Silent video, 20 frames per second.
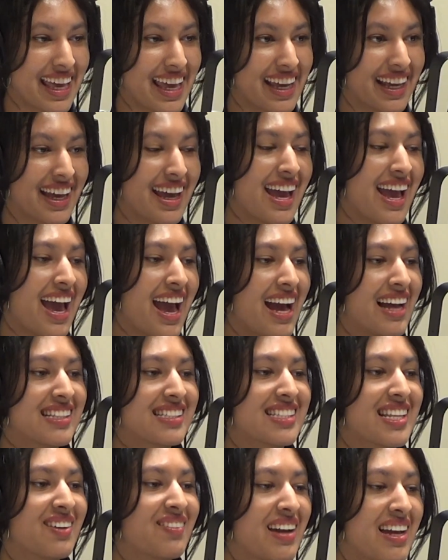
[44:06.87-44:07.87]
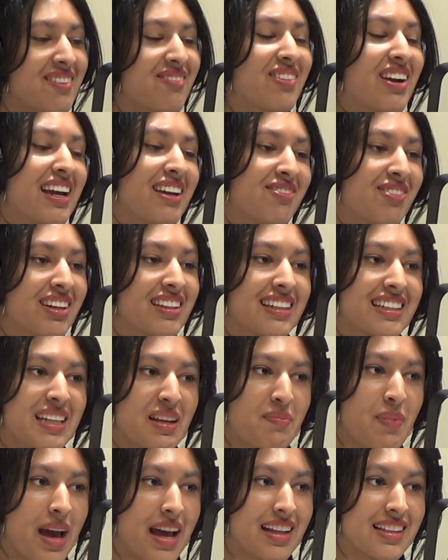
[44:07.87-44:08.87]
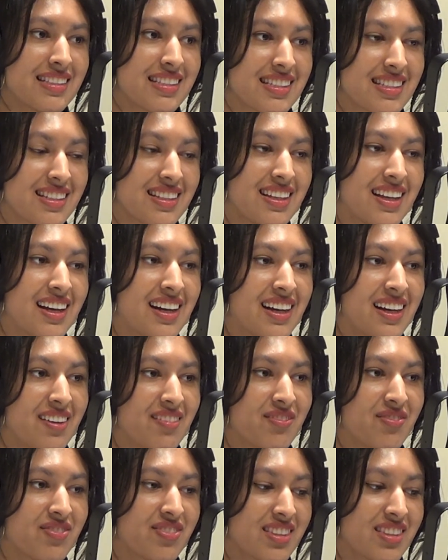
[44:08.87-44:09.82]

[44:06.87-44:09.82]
me anything. It really depends.